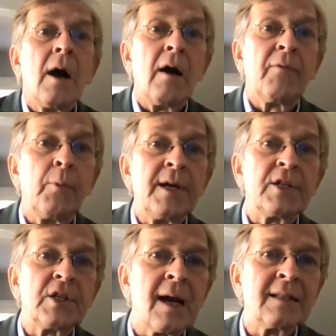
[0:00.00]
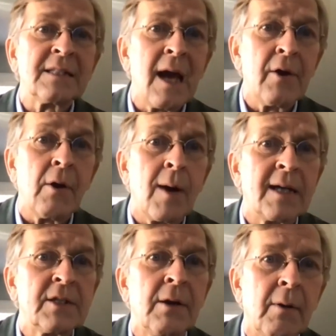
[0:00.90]
of which Cansado
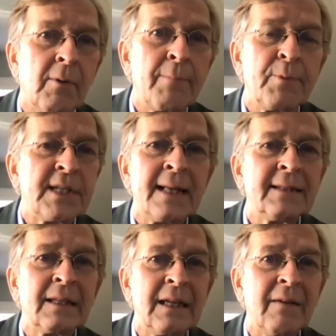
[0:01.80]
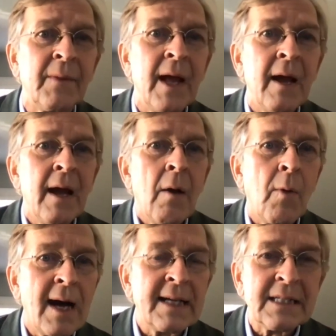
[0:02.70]
was a representative
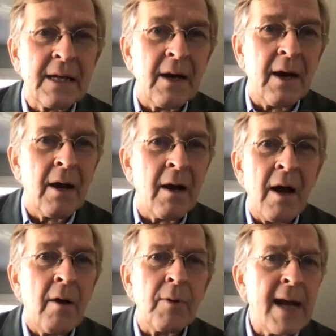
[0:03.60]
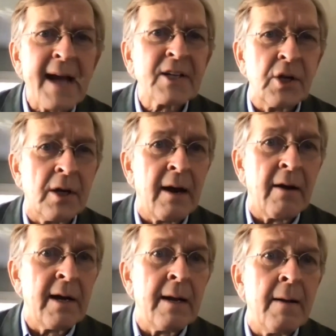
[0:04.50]
was a
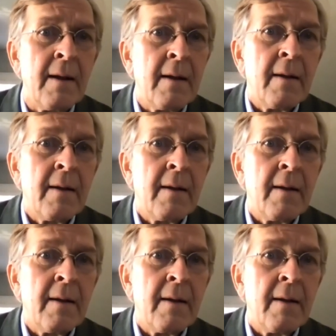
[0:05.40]
reactionary